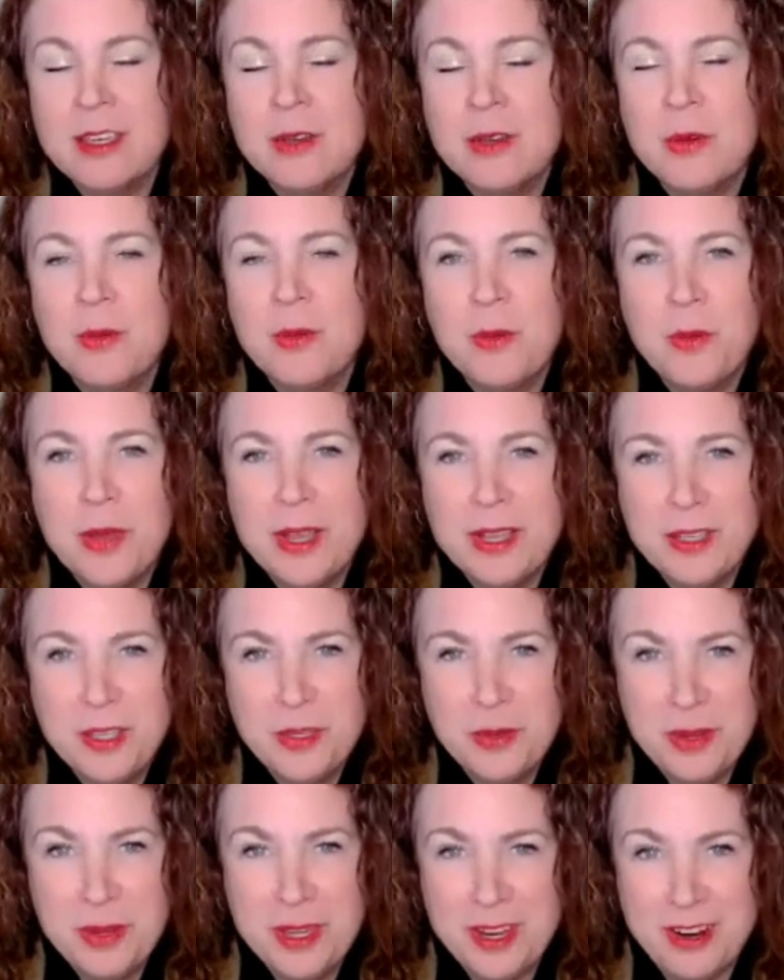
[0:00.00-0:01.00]
when
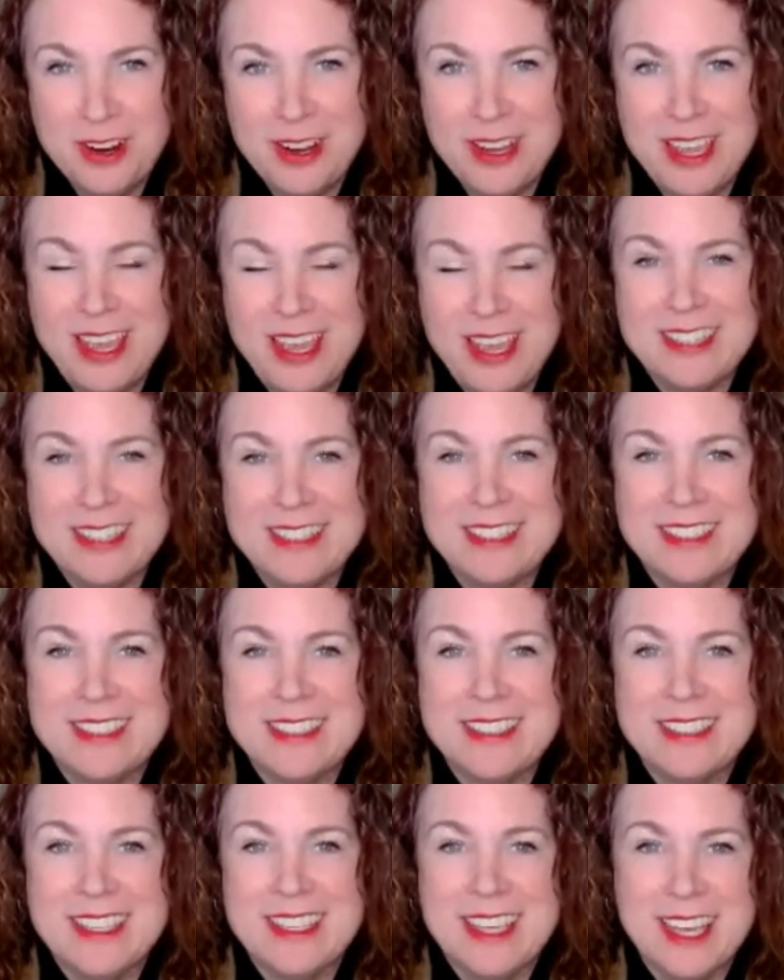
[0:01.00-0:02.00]
you hear a case
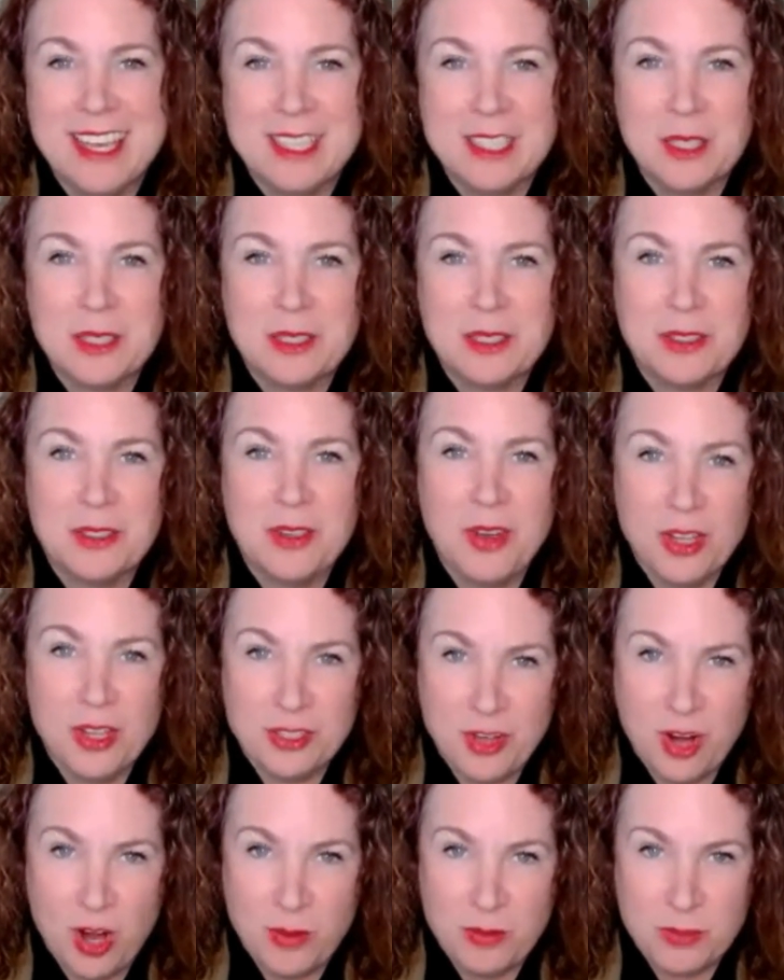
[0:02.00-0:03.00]
has gone
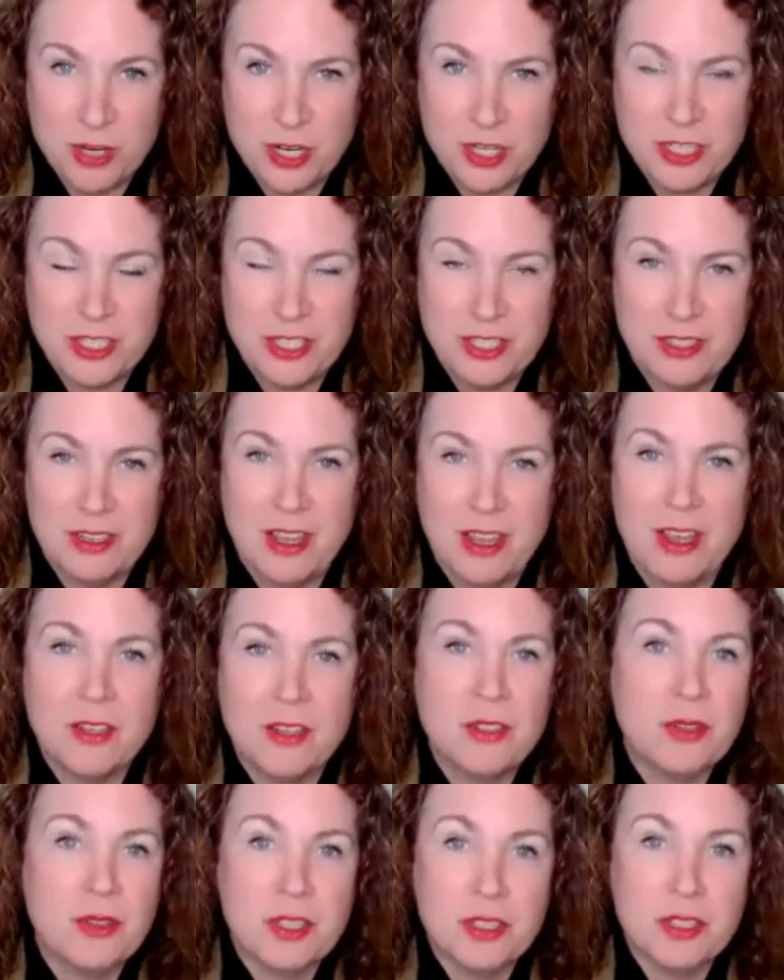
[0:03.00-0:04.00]
to arbitration
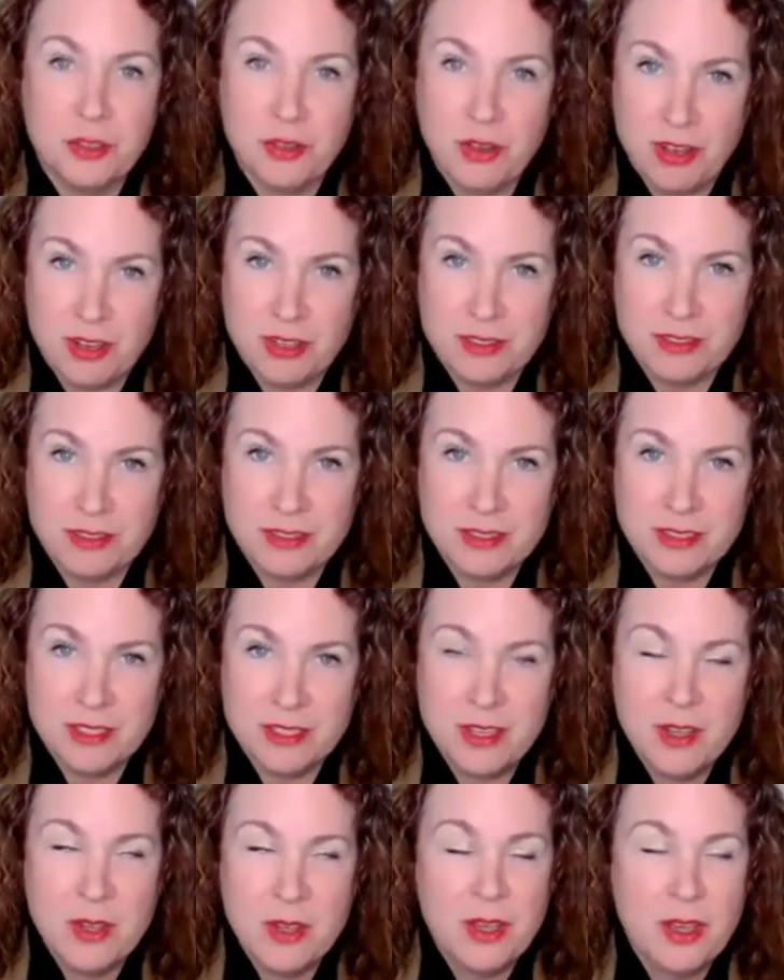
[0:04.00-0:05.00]
under a clause
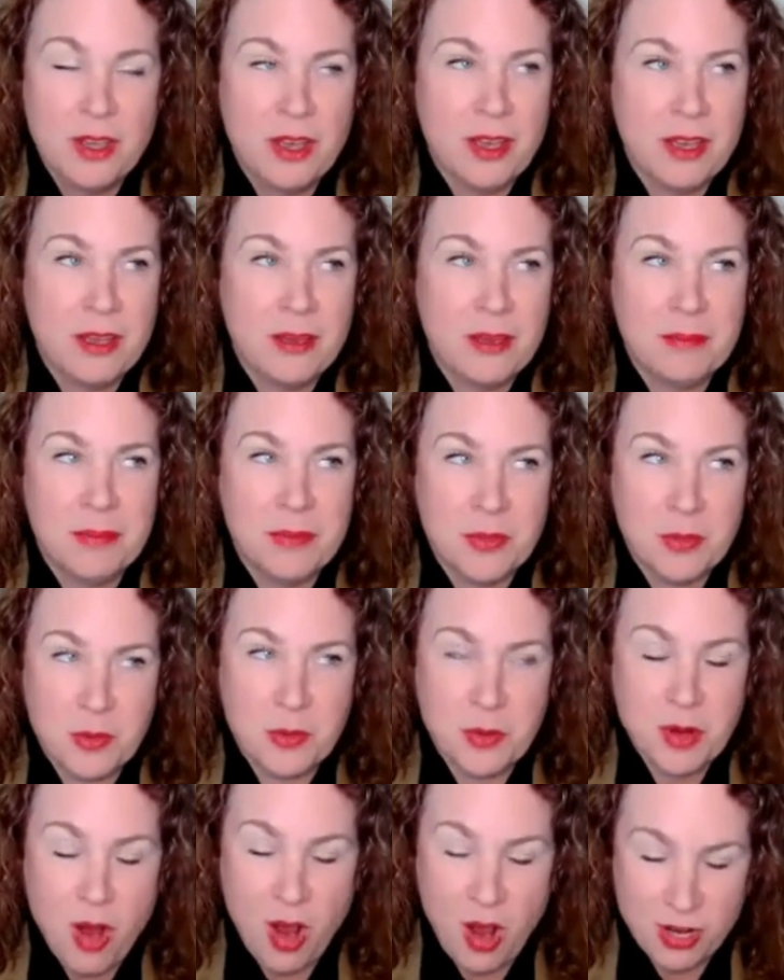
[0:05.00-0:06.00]
through
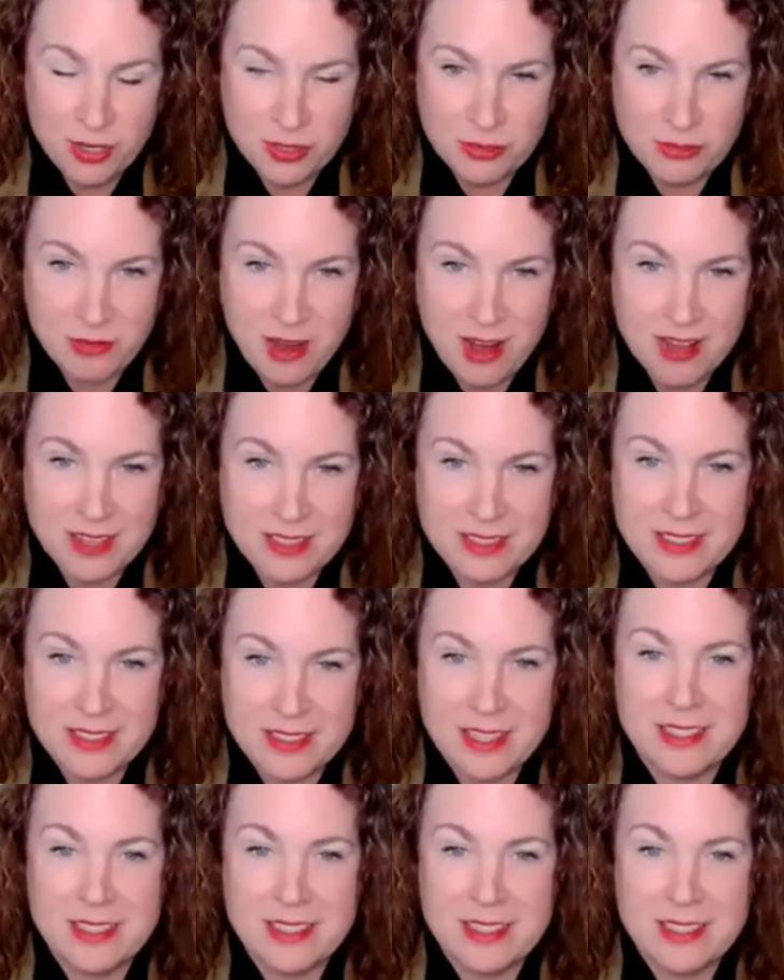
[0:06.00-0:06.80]
a contract,